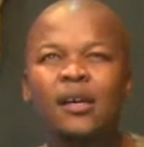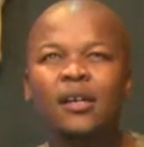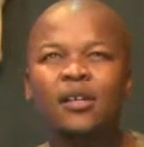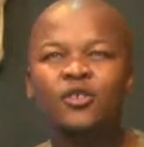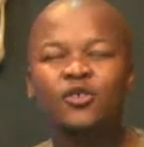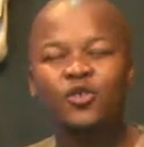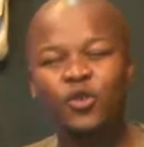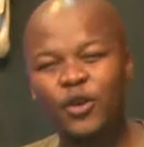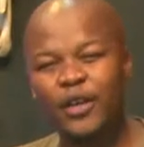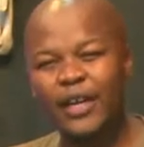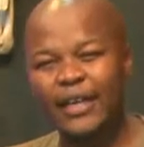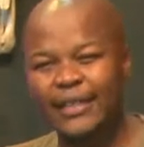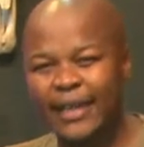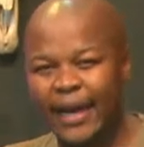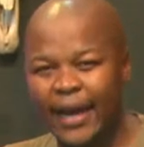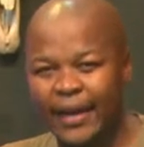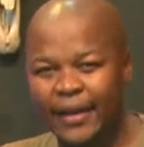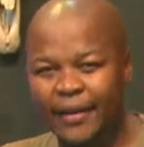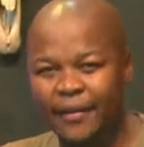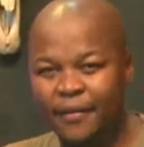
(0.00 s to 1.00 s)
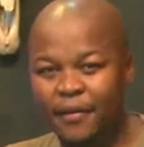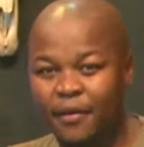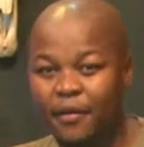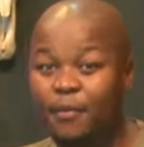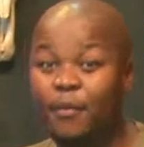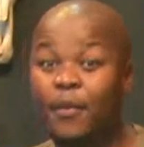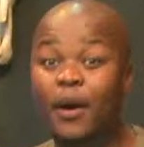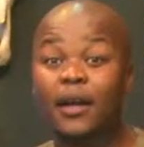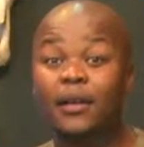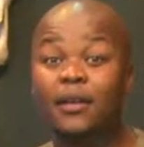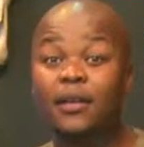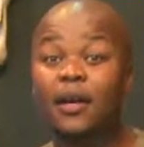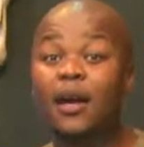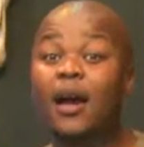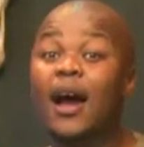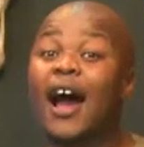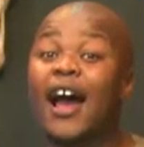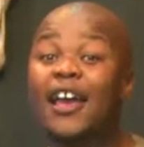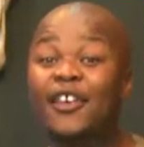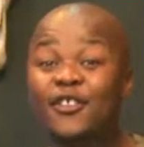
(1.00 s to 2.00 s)
during the day, but
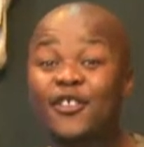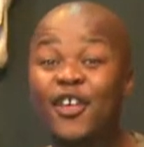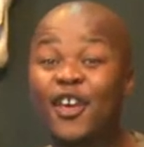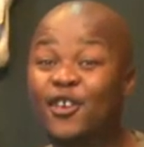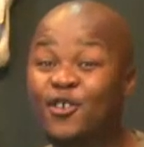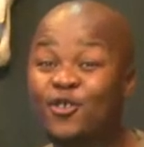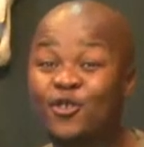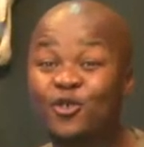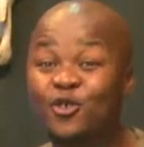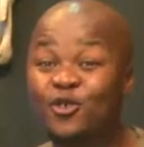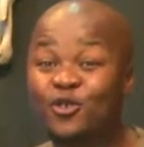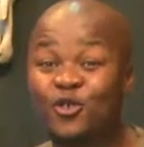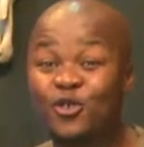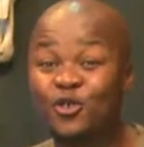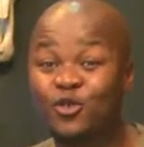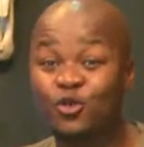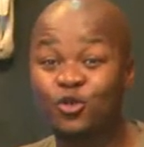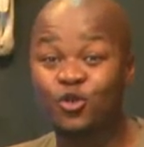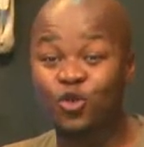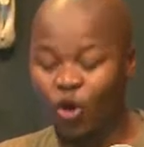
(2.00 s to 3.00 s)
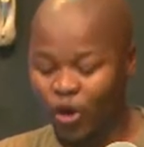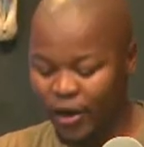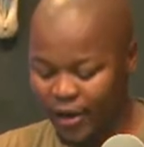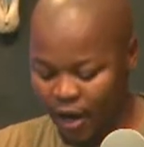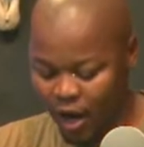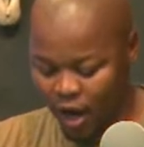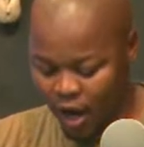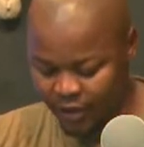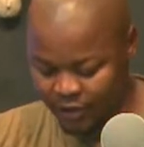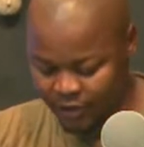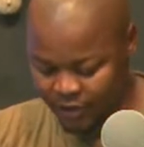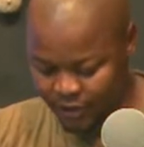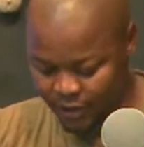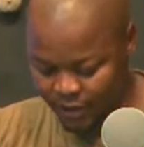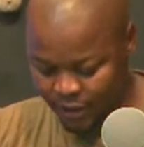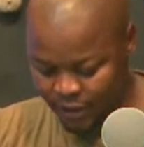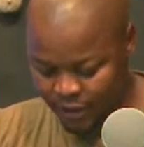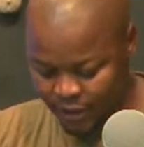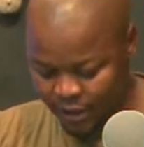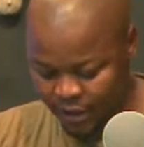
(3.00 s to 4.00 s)
I thank you to join us
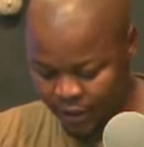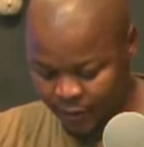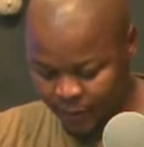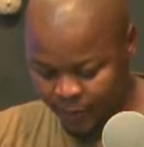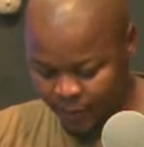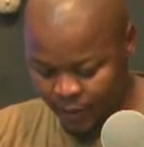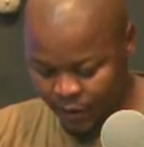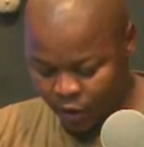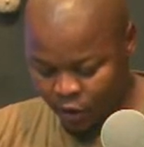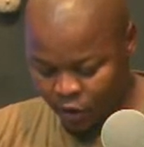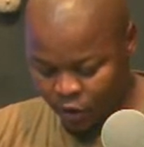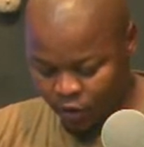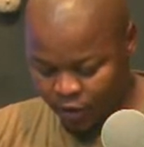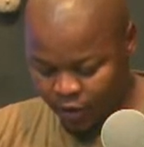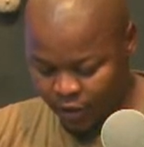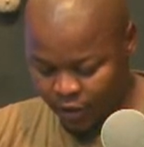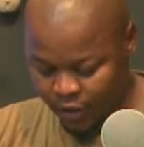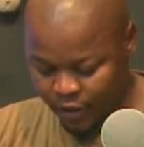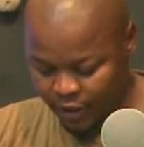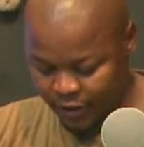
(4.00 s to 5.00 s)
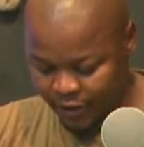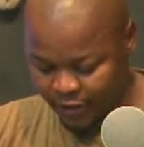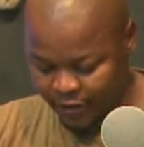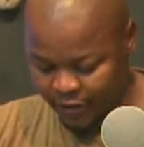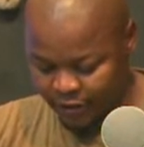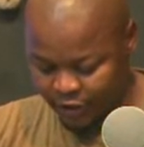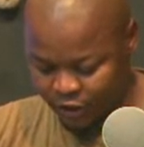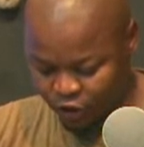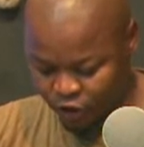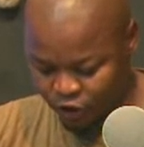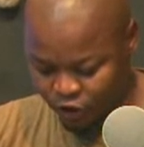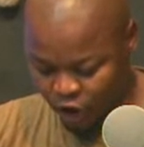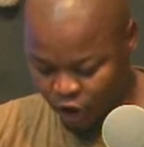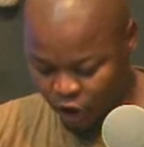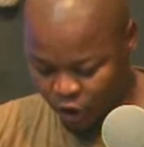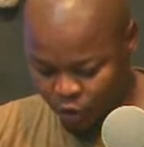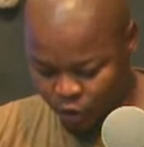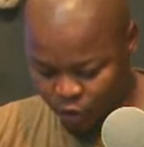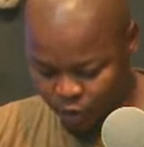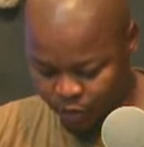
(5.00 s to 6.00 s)
on this
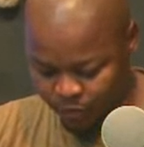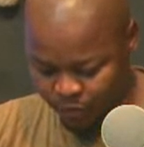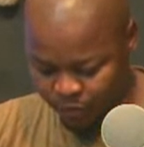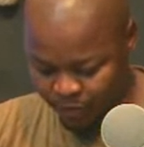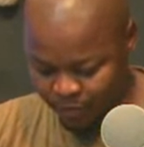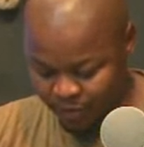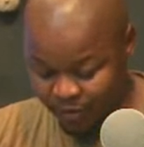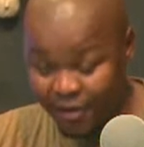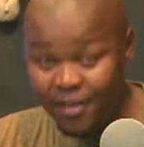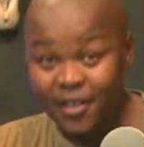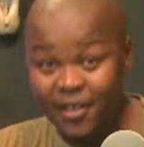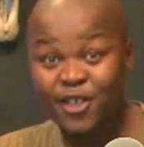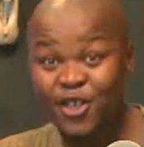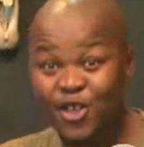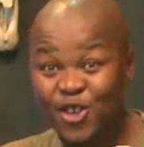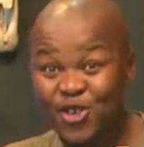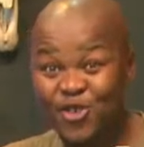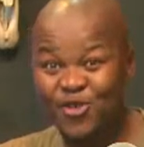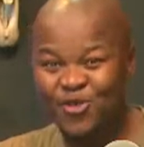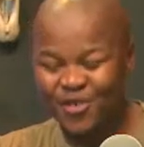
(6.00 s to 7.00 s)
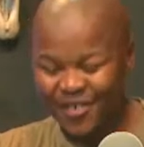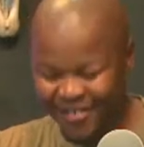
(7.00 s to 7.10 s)
show. It's new.